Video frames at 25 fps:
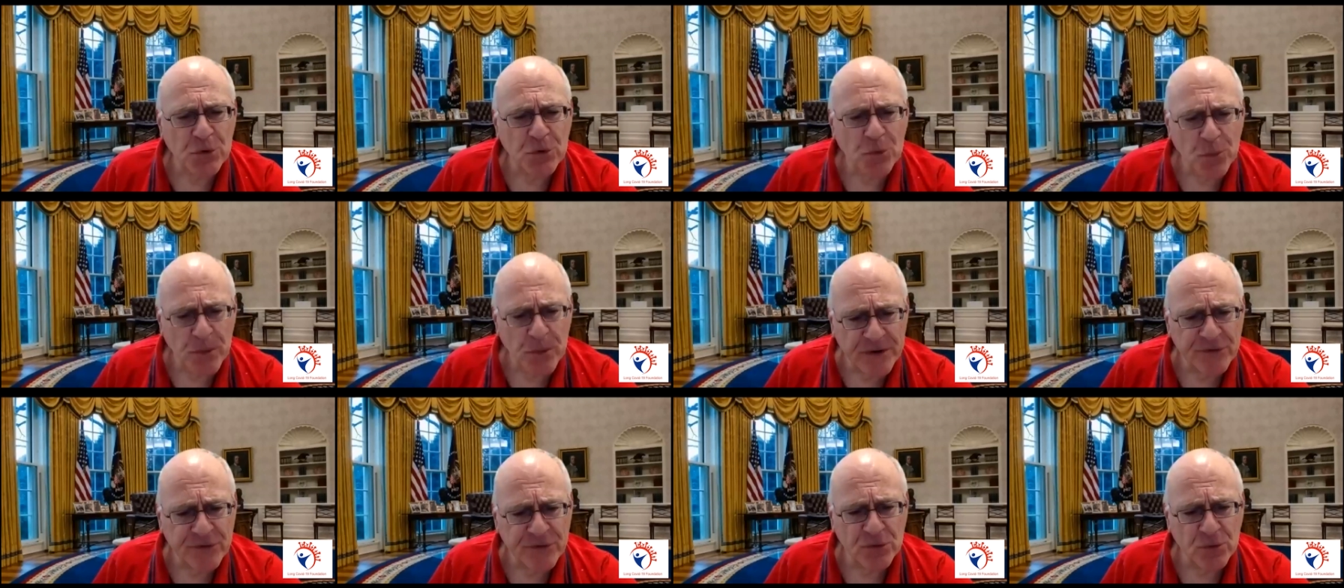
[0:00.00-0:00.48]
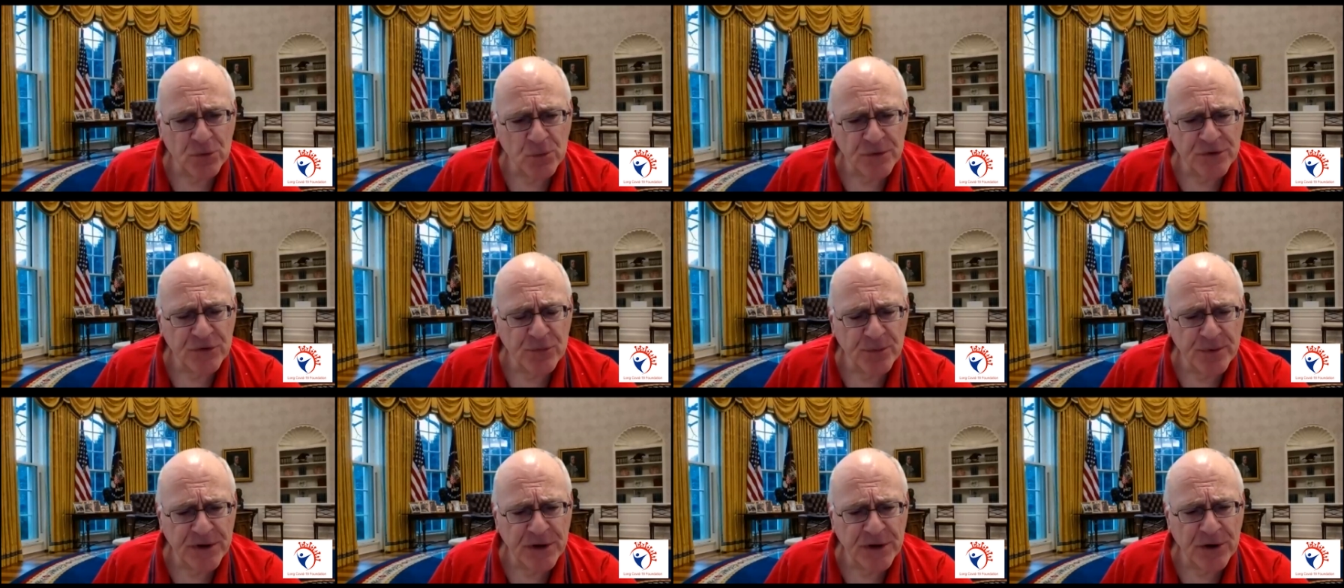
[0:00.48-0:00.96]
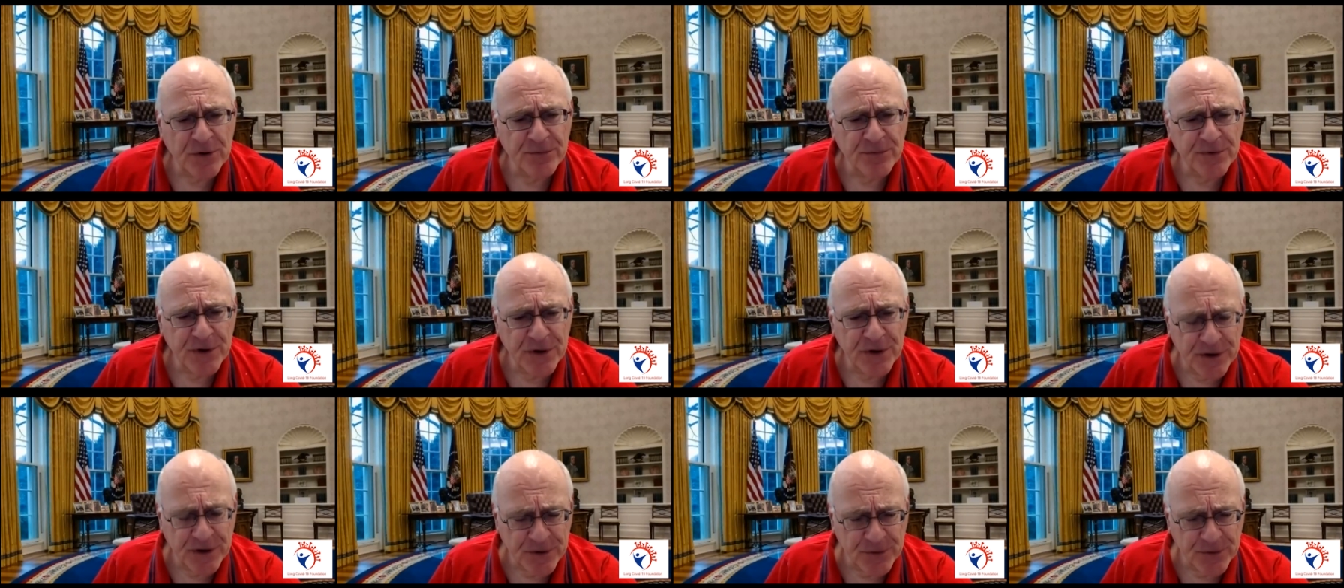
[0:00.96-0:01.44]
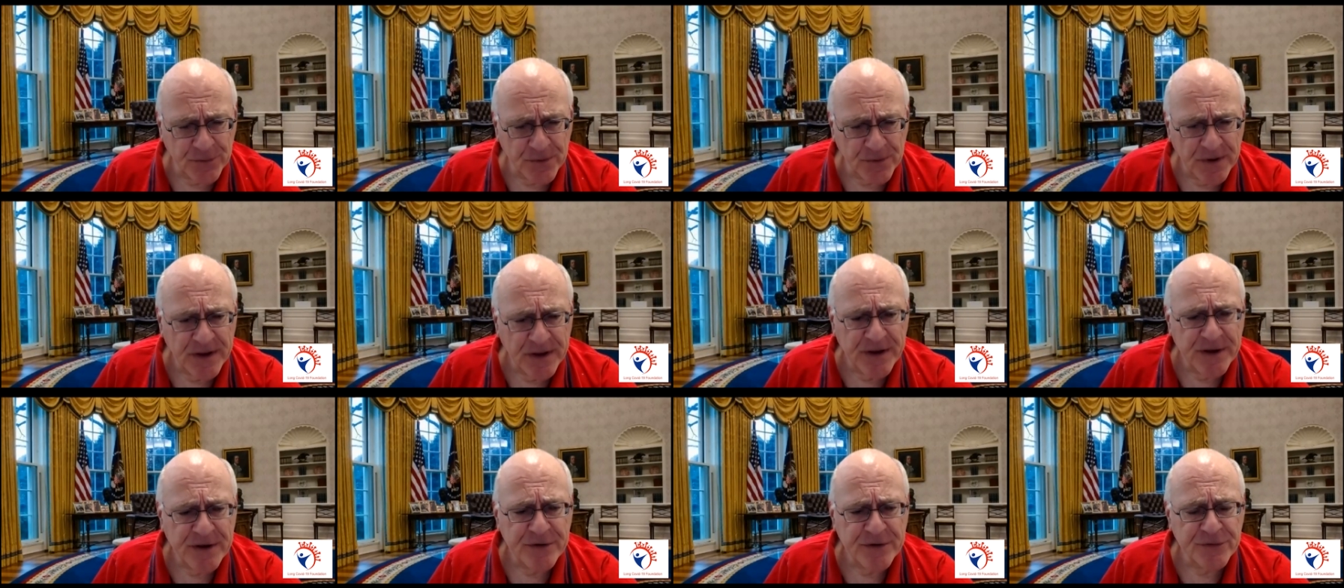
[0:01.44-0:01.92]
question, which we don't know.
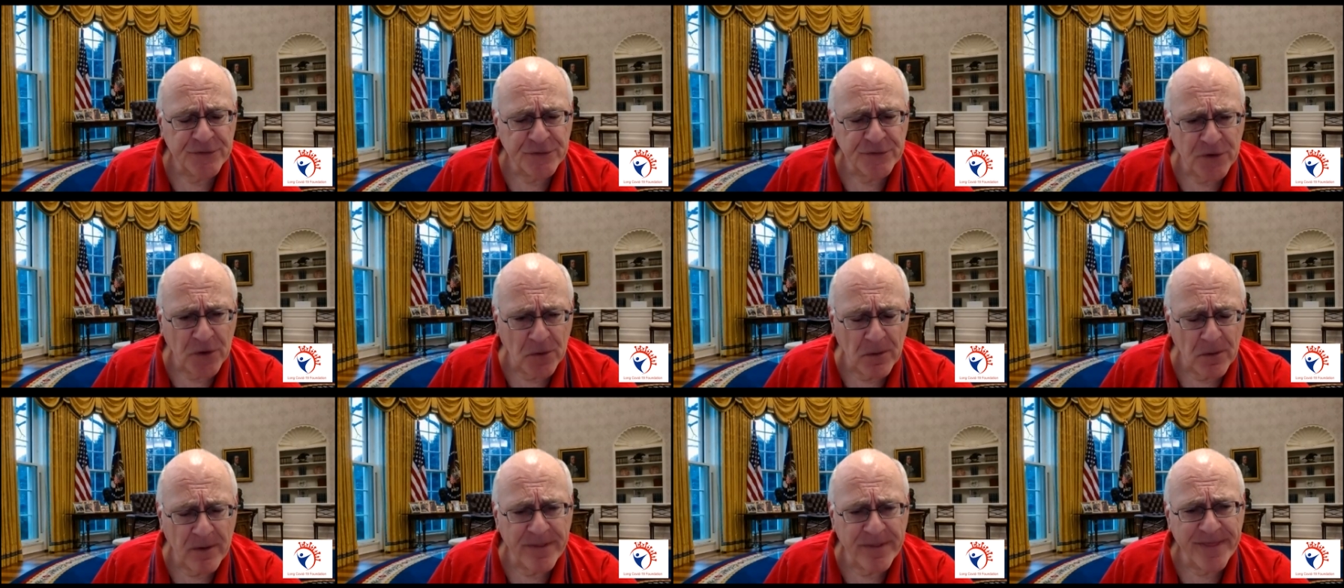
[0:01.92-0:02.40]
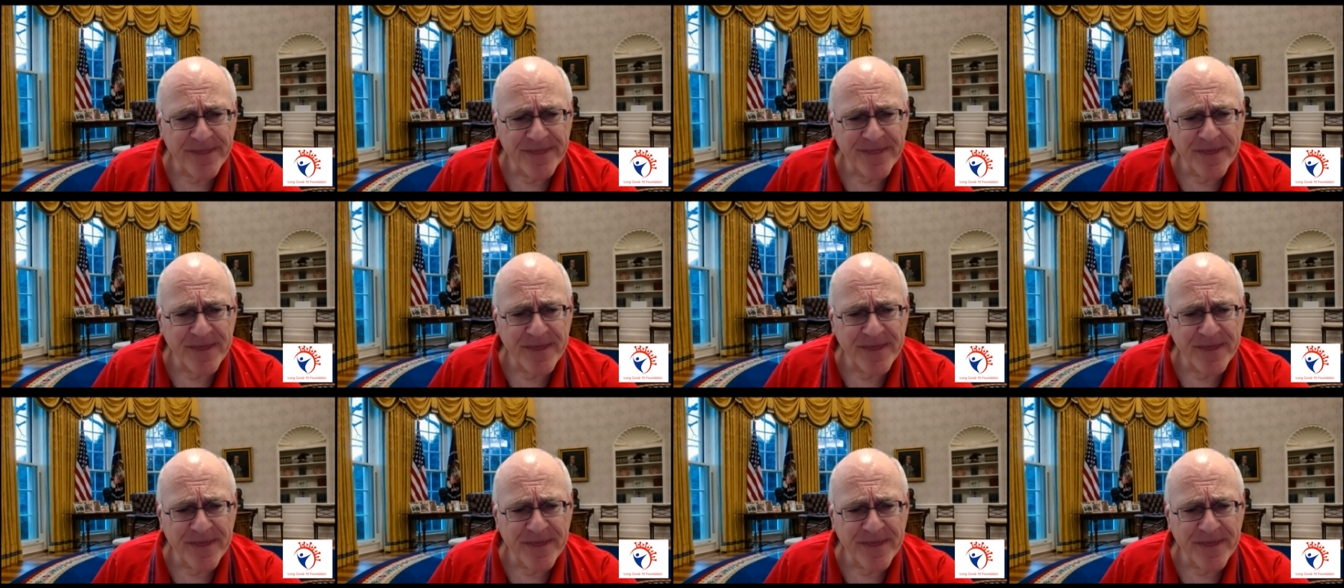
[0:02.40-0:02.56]
So